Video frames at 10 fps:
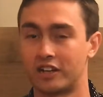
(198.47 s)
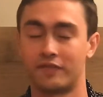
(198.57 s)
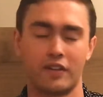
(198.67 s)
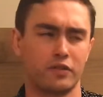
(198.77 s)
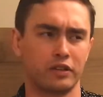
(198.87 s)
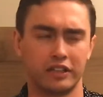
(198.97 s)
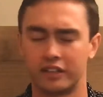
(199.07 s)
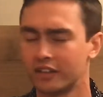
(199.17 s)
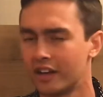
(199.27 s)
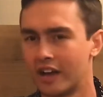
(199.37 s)
I'd never really
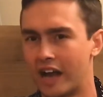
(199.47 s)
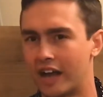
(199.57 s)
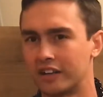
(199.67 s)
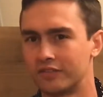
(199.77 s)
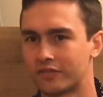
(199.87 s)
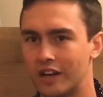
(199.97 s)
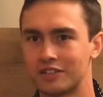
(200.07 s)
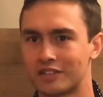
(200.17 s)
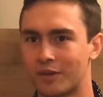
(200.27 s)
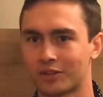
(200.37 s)
had any
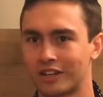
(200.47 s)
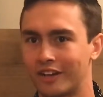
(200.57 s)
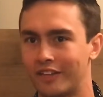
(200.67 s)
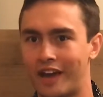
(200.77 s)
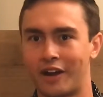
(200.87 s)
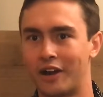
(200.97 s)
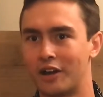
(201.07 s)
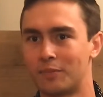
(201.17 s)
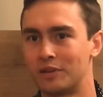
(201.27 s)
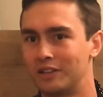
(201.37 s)
friends that were kind of that high
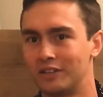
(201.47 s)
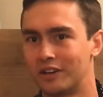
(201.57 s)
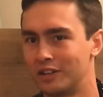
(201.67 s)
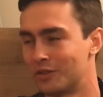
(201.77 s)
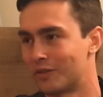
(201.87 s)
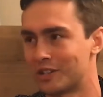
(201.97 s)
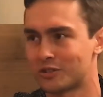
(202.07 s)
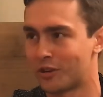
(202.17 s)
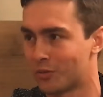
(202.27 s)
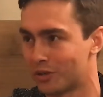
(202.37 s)
up in the
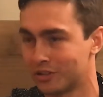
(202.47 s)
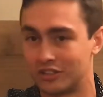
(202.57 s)
restaurant world,